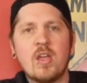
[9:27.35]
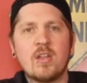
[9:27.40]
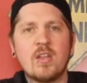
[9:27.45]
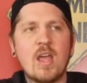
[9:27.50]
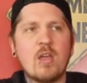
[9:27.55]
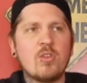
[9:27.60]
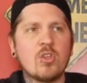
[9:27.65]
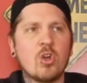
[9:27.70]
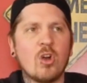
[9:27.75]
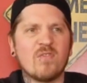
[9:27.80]

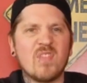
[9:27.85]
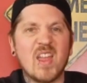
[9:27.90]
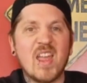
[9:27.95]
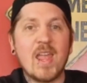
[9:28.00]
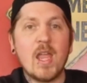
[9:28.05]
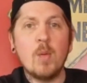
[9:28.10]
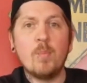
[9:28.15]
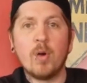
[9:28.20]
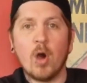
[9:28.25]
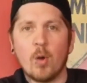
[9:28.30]
now you got the
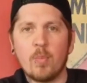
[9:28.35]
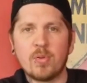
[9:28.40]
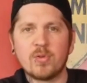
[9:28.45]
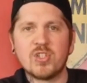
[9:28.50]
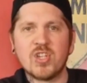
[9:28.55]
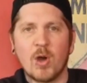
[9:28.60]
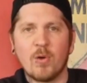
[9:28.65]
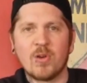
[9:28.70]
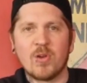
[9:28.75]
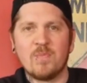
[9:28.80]
hip hop
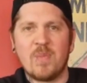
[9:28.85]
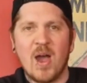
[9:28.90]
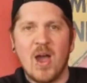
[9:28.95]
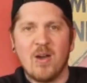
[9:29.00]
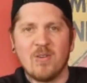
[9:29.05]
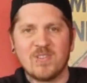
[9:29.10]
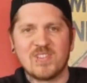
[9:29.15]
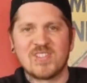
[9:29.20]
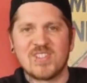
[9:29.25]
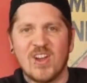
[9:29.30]

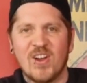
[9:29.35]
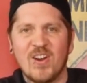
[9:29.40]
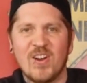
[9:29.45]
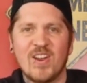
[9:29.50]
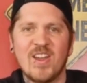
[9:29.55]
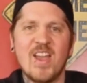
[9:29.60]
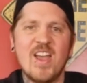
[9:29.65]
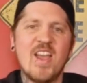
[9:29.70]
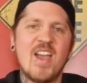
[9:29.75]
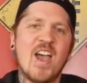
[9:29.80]
Chocobo
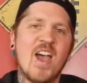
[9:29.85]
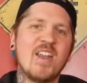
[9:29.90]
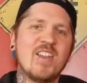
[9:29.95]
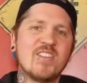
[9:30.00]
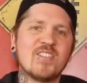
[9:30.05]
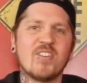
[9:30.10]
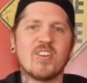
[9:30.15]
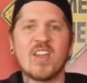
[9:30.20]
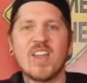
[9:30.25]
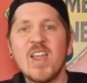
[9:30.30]
song, and
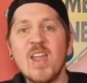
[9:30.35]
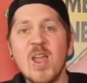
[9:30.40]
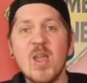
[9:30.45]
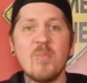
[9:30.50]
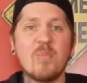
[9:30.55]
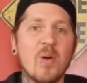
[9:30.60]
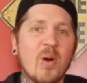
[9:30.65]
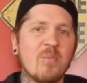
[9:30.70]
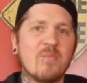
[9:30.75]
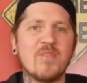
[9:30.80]
it's like a
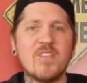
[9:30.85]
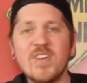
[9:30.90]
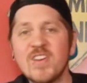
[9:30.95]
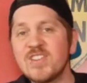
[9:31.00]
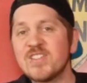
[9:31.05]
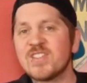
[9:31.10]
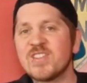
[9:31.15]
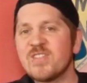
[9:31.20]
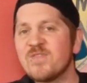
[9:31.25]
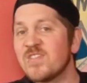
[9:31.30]
hip hop
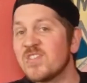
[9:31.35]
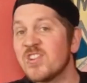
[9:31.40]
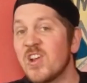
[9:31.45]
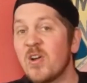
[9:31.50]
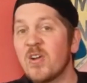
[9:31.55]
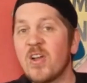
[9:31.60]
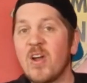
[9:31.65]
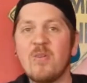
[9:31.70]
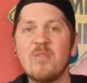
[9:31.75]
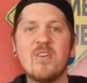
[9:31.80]
version of the
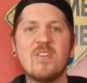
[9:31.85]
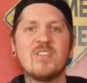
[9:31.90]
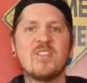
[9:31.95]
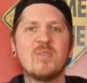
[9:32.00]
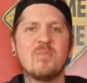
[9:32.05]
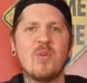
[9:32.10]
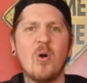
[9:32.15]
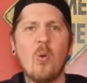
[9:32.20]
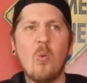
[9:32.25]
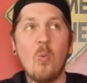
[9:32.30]
Choco, and
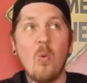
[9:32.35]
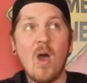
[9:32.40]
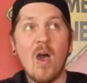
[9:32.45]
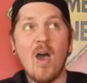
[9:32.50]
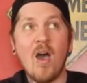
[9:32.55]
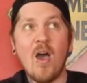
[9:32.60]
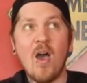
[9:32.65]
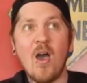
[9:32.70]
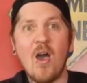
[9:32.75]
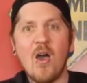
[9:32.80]
you're like,
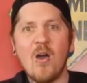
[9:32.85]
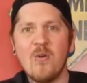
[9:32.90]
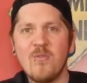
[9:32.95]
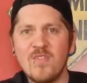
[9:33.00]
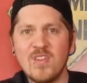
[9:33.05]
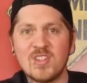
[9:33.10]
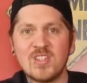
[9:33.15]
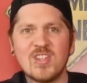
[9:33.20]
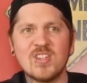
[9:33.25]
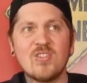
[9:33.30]
whoa,
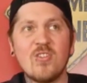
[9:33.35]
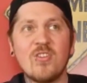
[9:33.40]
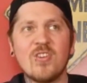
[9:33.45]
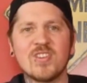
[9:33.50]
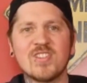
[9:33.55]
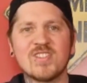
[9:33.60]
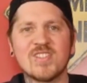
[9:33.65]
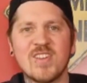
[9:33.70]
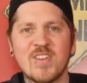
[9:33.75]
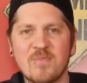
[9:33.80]
this is
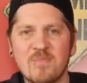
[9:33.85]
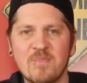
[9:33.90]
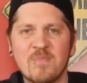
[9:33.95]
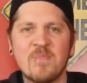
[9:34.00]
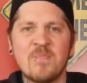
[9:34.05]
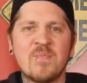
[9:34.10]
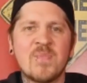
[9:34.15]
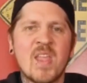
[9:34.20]
awesome.